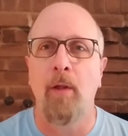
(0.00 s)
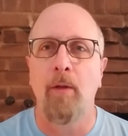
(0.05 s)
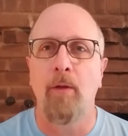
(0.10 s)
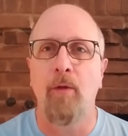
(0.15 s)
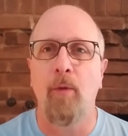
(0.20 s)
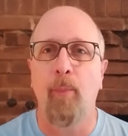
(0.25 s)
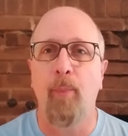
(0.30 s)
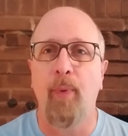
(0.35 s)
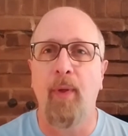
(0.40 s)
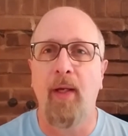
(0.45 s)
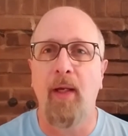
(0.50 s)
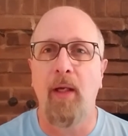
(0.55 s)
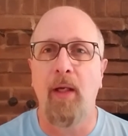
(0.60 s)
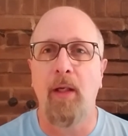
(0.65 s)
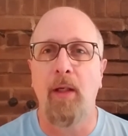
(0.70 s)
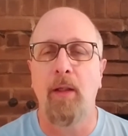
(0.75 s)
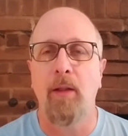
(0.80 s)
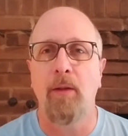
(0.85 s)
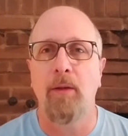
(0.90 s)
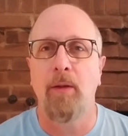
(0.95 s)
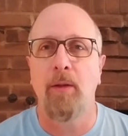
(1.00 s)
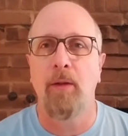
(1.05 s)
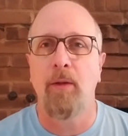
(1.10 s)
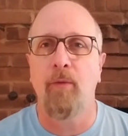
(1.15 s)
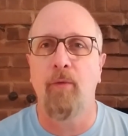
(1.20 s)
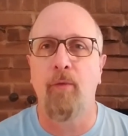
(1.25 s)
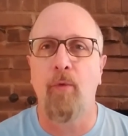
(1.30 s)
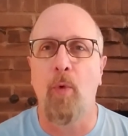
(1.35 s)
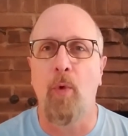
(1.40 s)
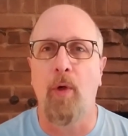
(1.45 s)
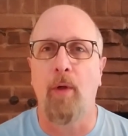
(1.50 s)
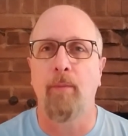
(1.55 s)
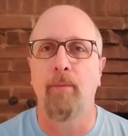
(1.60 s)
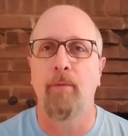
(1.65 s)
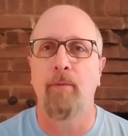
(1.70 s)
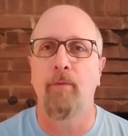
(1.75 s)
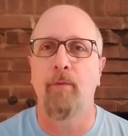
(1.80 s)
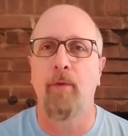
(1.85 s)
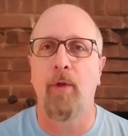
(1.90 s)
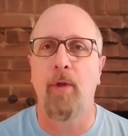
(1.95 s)
pay for
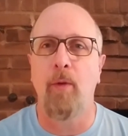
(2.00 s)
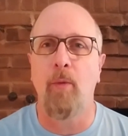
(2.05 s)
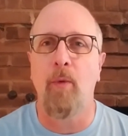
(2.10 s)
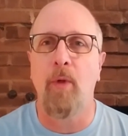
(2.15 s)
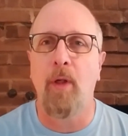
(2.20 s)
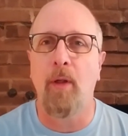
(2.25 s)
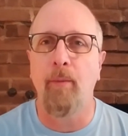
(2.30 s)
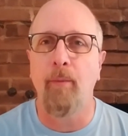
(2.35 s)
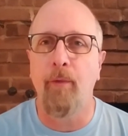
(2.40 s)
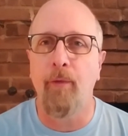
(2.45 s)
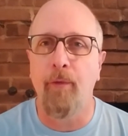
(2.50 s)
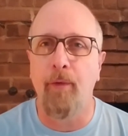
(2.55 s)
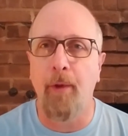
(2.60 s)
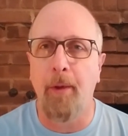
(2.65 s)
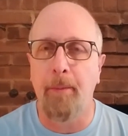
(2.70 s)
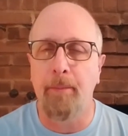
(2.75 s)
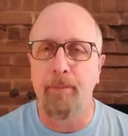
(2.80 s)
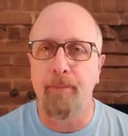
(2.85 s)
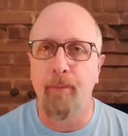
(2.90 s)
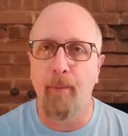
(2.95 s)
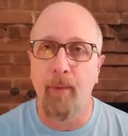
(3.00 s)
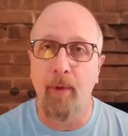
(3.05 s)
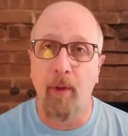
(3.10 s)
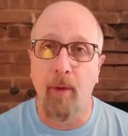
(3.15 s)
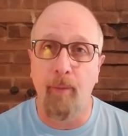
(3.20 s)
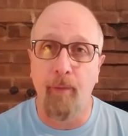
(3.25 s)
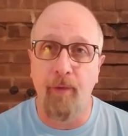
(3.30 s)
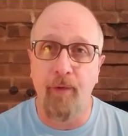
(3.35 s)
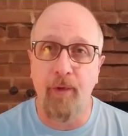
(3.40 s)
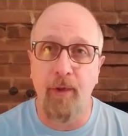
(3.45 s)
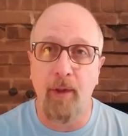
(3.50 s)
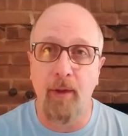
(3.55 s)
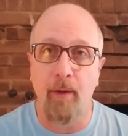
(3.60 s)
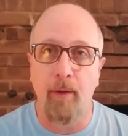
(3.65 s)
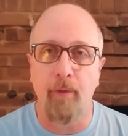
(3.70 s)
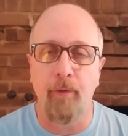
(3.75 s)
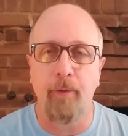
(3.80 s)
very well. So comes a challenge.